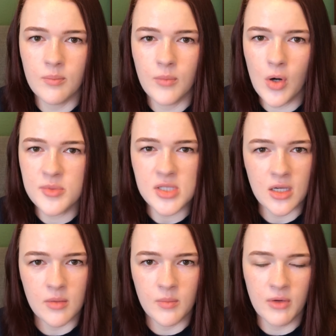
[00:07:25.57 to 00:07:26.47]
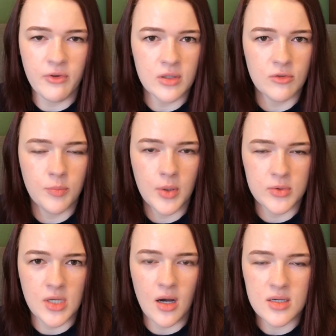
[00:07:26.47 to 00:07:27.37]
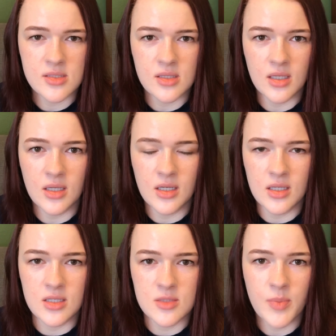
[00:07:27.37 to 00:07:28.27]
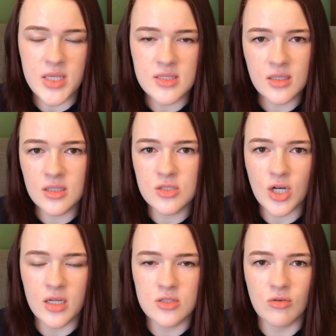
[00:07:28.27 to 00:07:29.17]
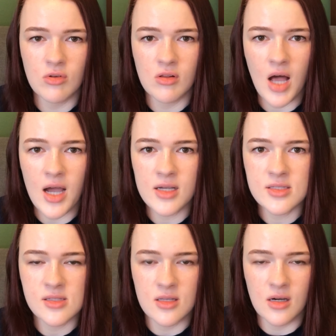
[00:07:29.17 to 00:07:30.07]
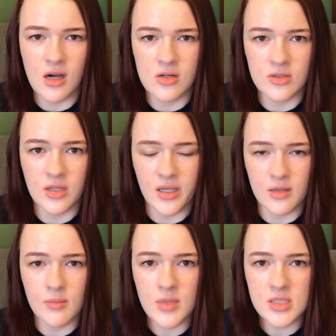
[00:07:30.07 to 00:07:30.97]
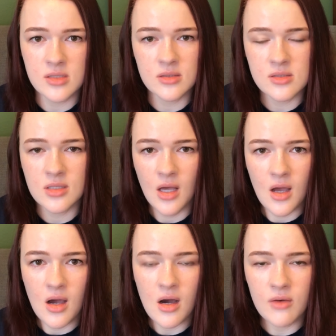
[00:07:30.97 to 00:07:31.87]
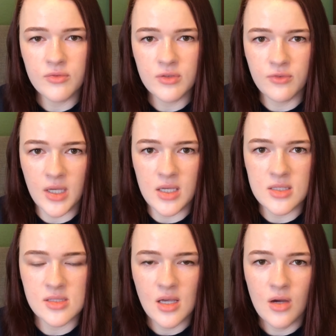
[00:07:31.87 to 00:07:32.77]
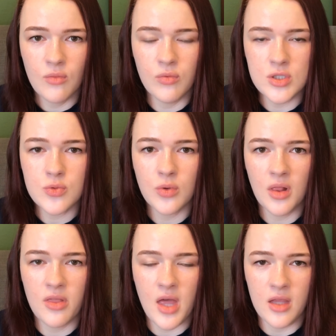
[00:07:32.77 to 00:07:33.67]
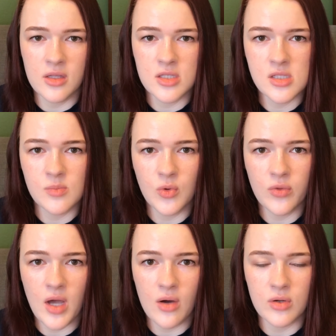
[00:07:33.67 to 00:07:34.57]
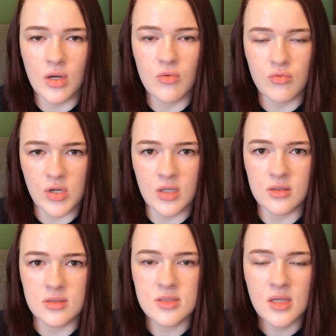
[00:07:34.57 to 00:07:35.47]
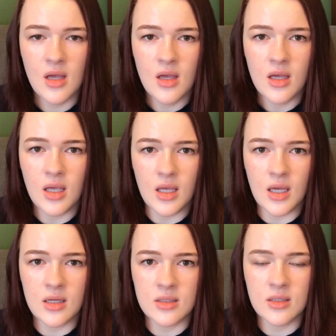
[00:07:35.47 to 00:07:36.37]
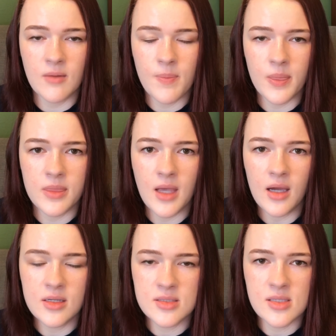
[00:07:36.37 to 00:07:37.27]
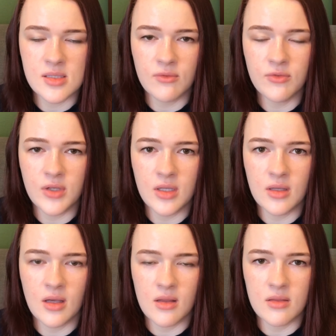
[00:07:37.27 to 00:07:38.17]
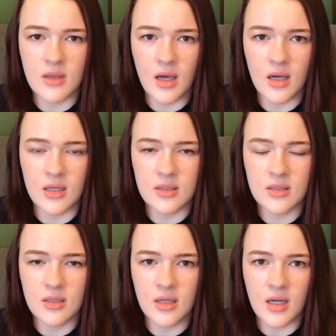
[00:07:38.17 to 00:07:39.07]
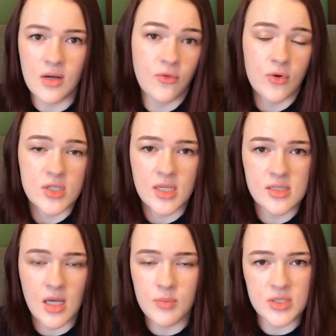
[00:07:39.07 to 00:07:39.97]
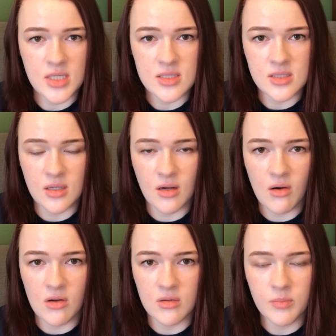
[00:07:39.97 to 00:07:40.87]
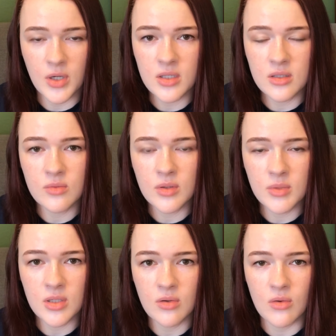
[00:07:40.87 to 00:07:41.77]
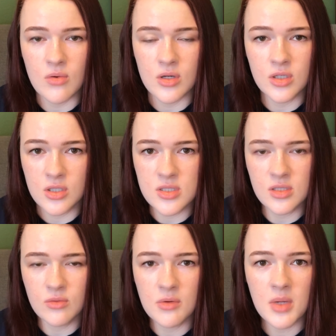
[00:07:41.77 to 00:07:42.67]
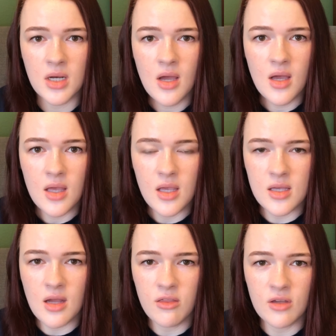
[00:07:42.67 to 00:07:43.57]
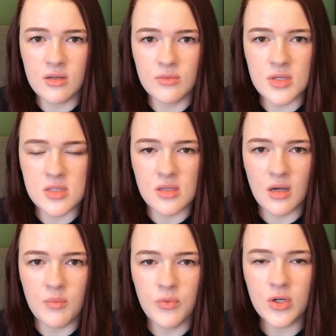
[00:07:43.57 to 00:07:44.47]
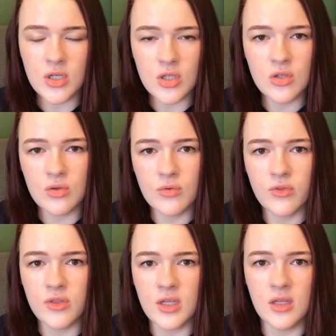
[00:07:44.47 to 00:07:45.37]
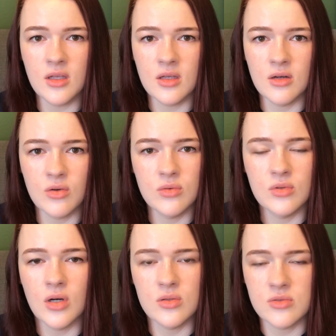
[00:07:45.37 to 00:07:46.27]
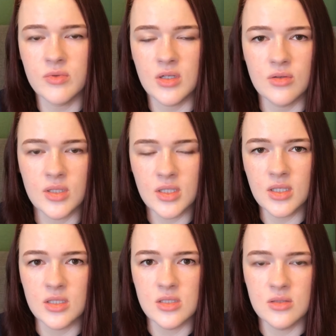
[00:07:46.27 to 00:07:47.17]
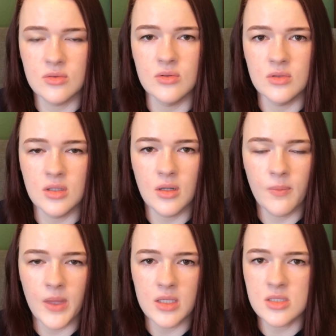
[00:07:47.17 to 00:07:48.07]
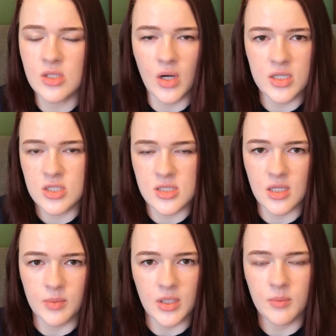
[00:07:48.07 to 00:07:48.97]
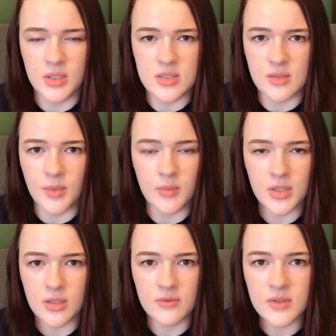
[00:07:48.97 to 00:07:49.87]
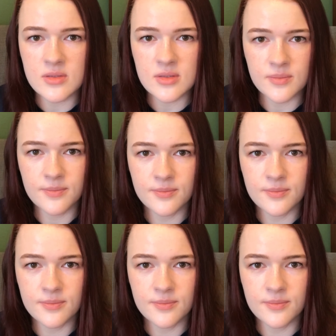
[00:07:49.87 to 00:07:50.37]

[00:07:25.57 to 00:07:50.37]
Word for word: almost like an effect of Botox. It is basically trying to relax the underlying muscles of the face, which will then smooth out wrinkles. And that is something that, of course, has not been tested on pregnant women or nursing women. And I thought it was a pretty new thing. Who knows what it really can do? And so I just skipped it because it made me nervous.